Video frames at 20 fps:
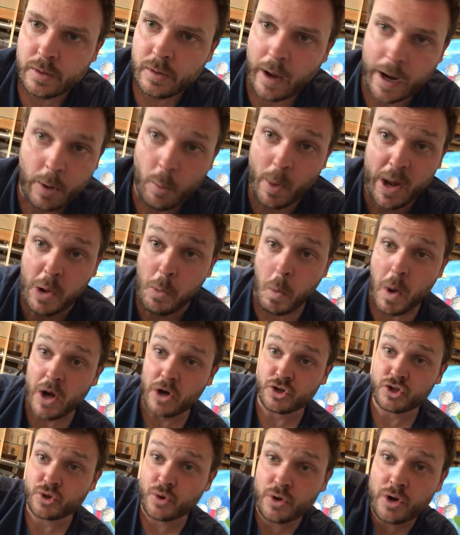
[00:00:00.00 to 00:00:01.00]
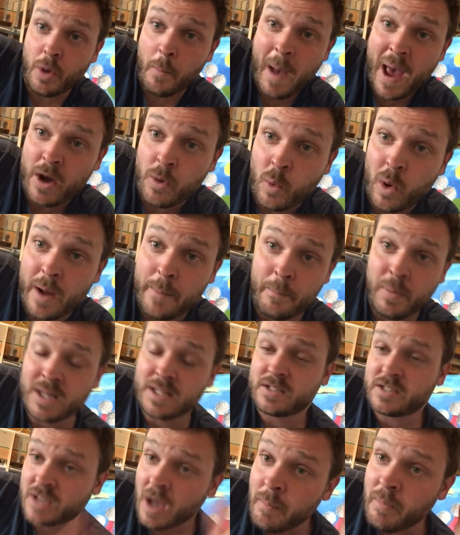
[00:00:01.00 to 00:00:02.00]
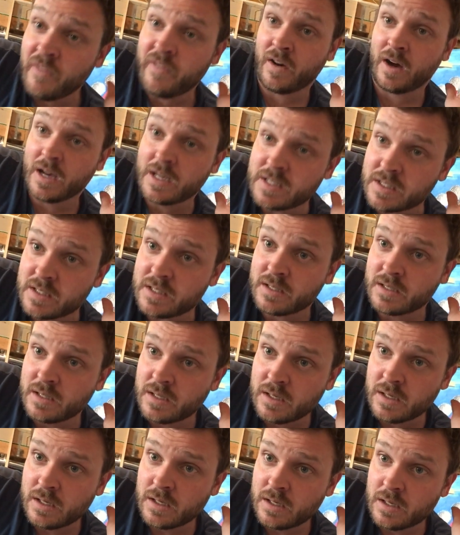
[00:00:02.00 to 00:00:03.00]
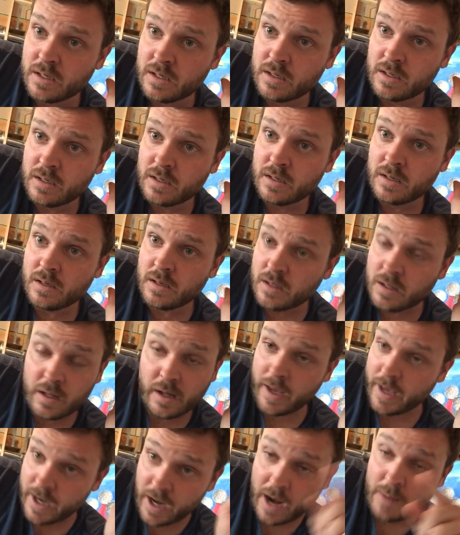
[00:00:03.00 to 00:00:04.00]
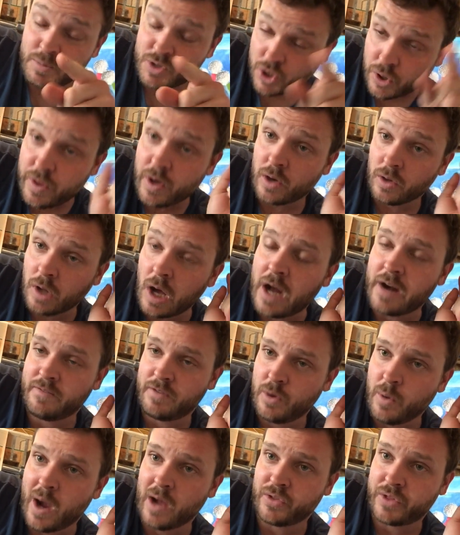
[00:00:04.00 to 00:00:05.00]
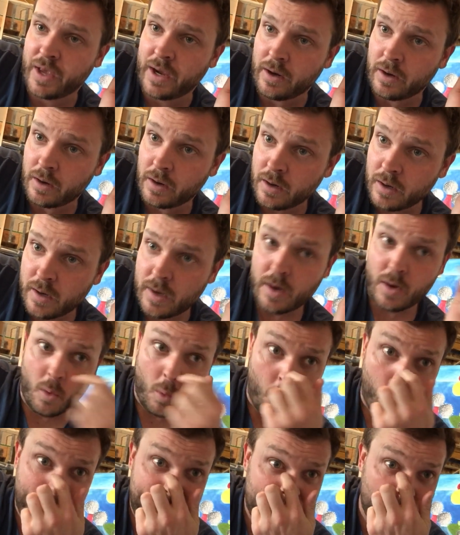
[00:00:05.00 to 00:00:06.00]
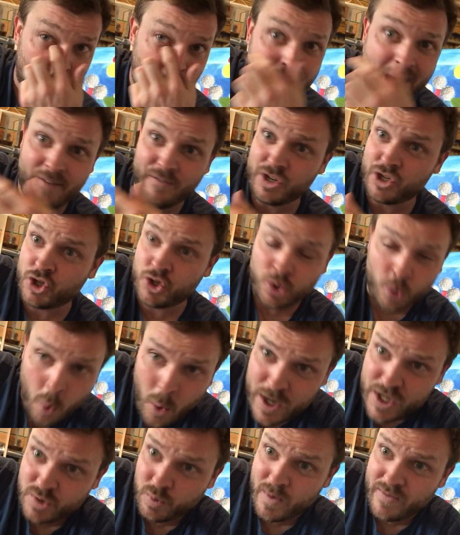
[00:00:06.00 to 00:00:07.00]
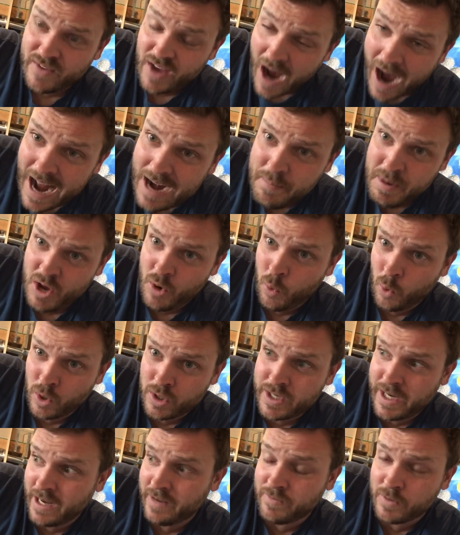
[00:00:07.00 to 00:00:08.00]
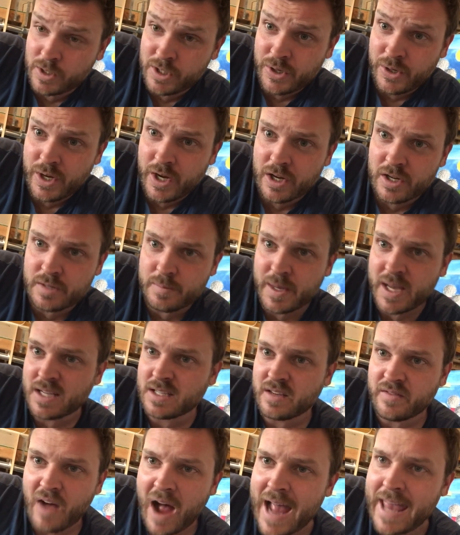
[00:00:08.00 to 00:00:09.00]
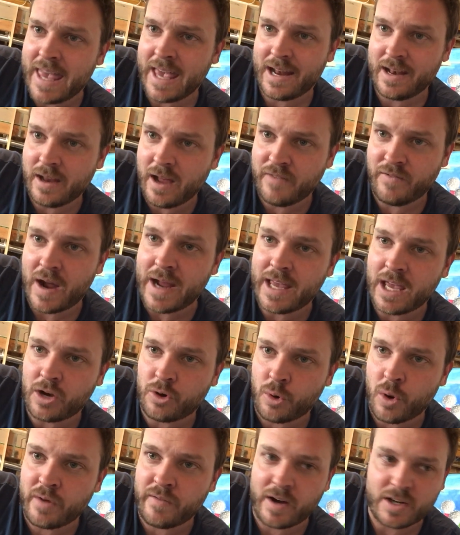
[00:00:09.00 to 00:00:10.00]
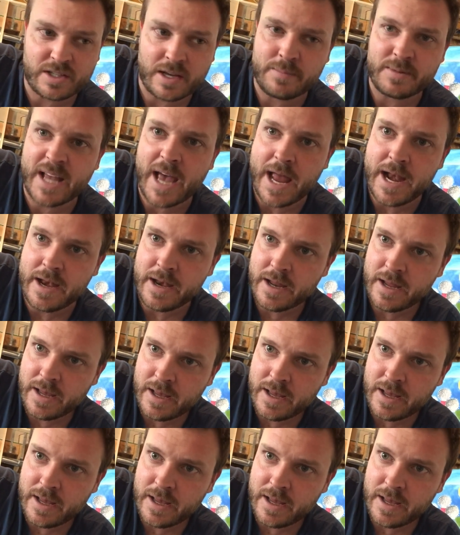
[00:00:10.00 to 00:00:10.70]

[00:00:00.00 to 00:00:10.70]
Like, we are screwed no matter what. But some of us, and I'm sure there are a lot of you out there, we don't have a choice. We've got to be quarantined for 2 years, because if I get coronavirus, I'm dead.